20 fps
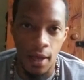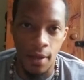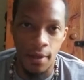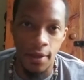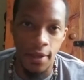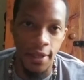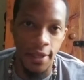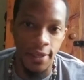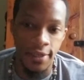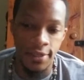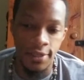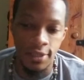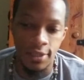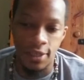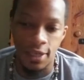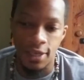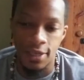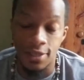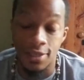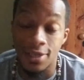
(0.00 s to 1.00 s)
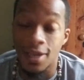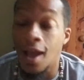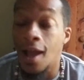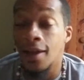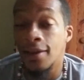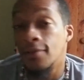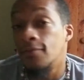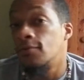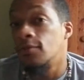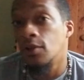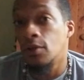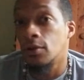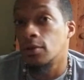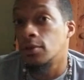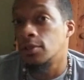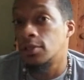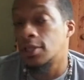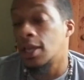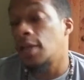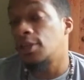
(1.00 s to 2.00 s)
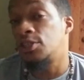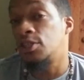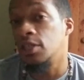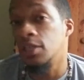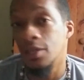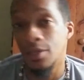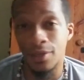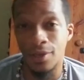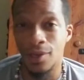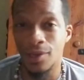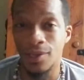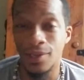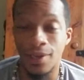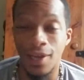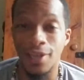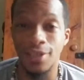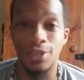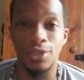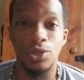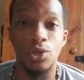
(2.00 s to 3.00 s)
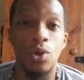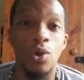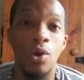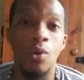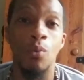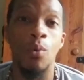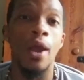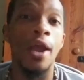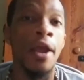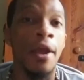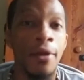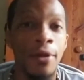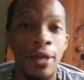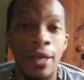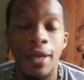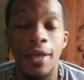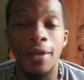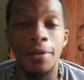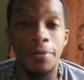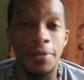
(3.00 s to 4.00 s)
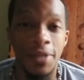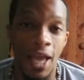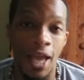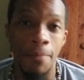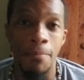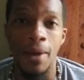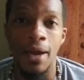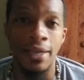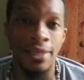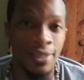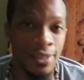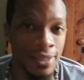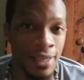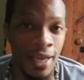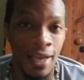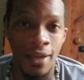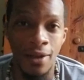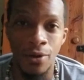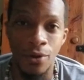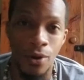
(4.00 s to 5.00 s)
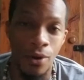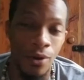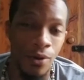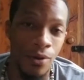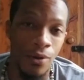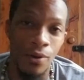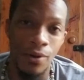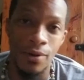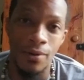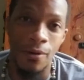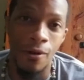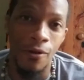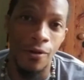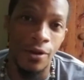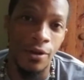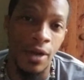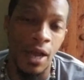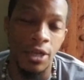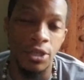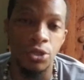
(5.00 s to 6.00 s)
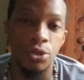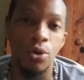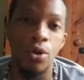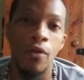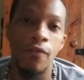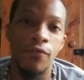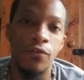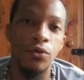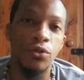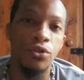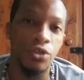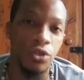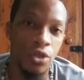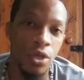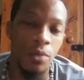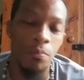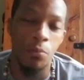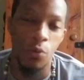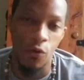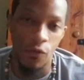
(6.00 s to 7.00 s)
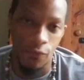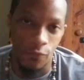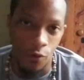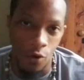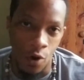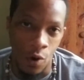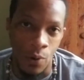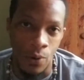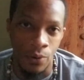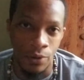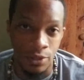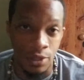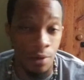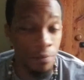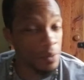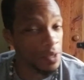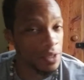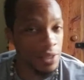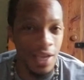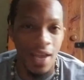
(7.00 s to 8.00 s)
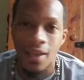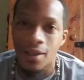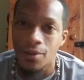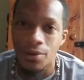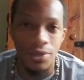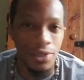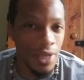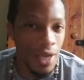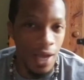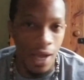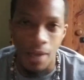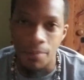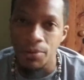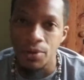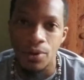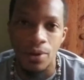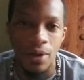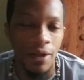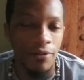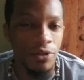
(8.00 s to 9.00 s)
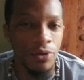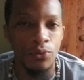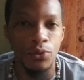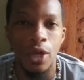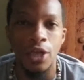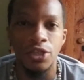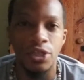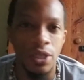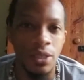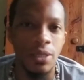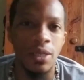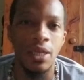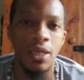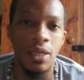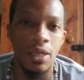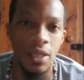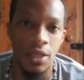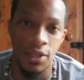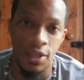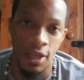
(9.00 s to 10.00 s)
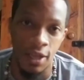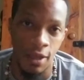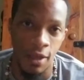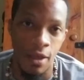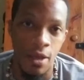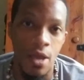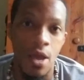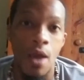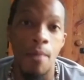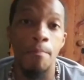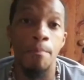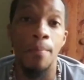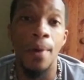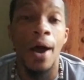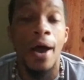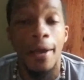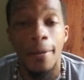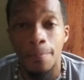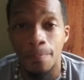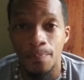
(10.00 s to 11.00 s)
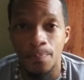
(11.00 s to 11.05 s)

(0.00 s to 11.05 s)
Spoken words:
is kind of you're sketchy. You know, you're not sure where they might stand, or you're not sure if you should move forward with something. Take your time. You don't have to rush into anything, but